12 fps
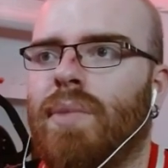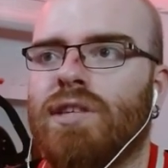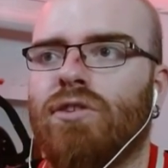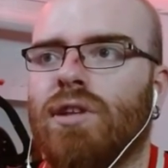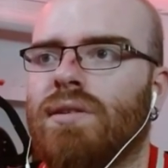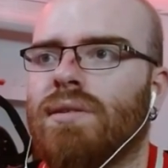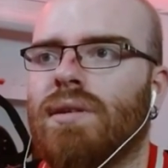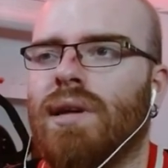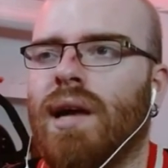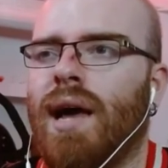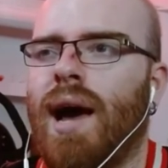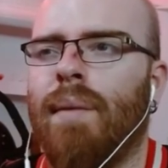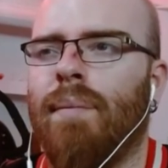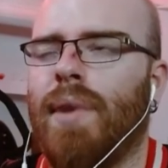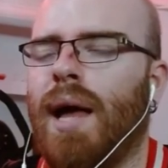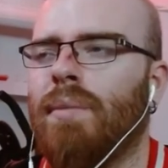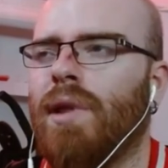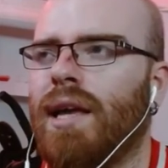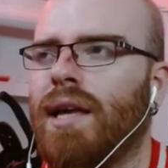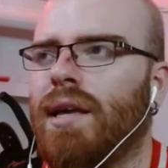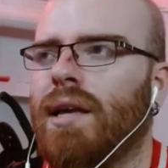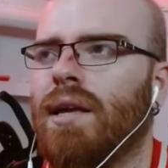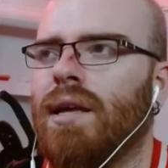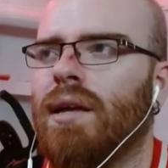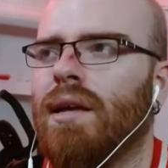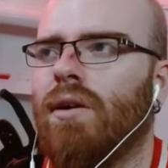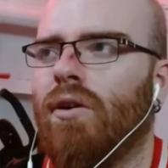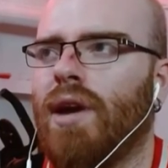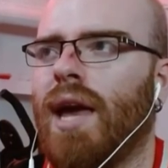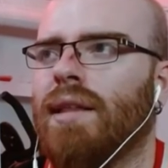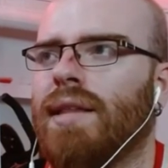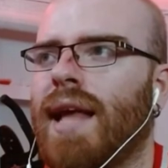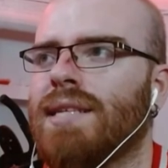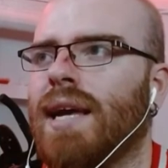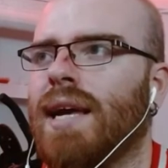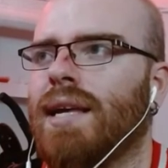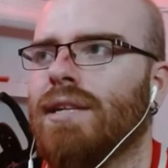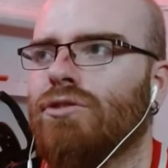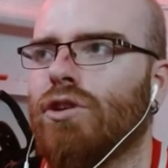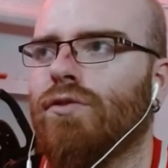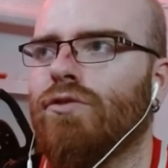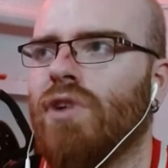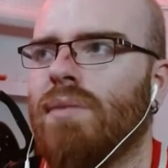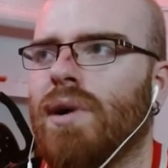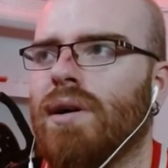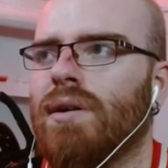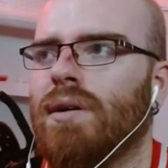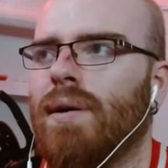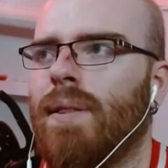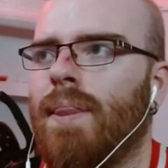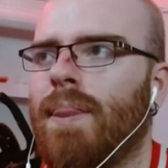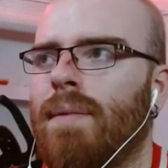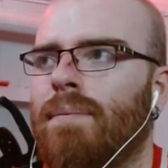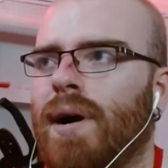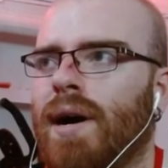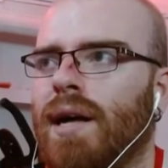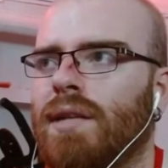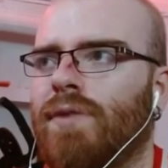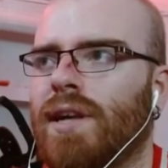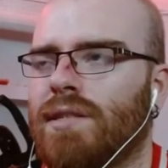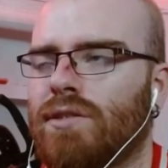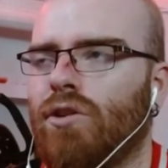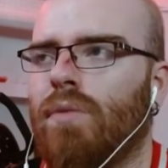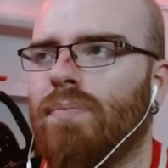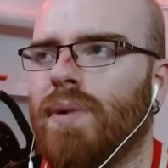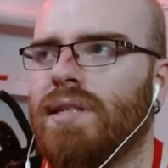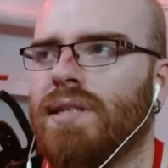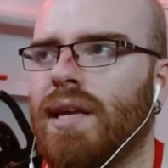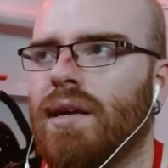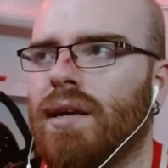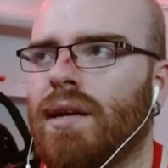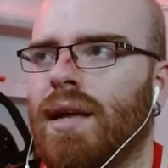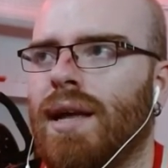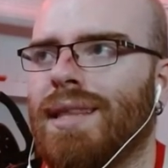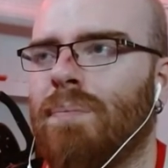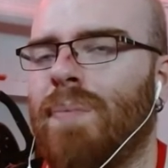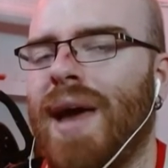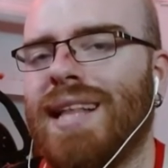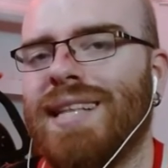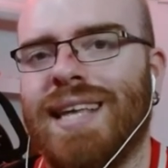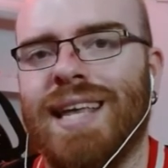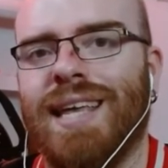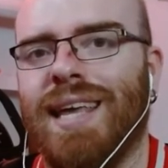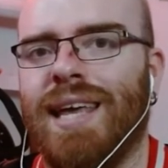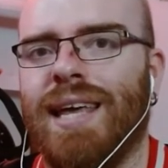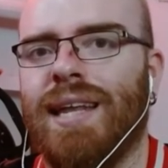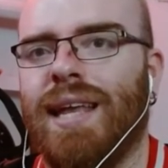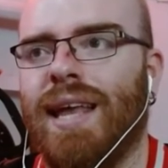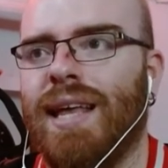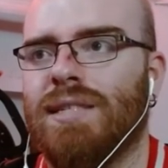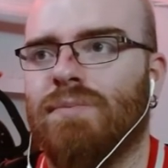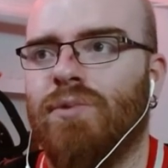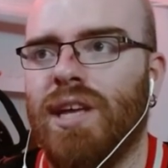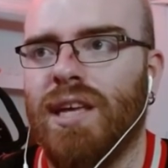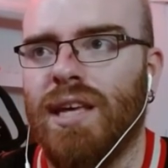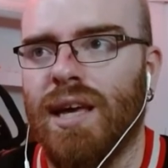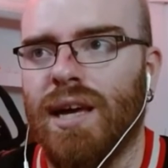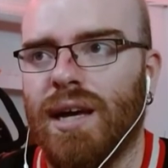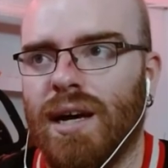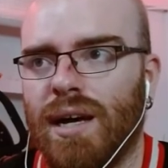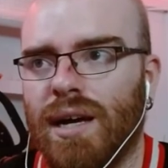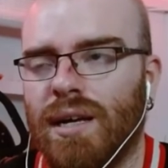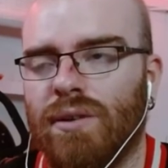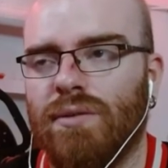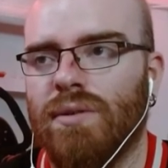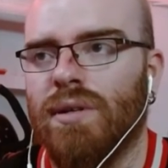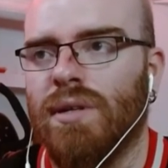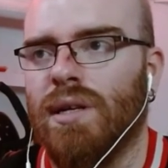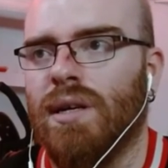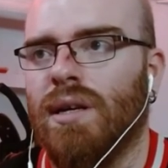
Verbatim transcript: But it's not, I'm like, okay, that's like a source for drama. But if I stop and think, the bad thing here is bringing, you know,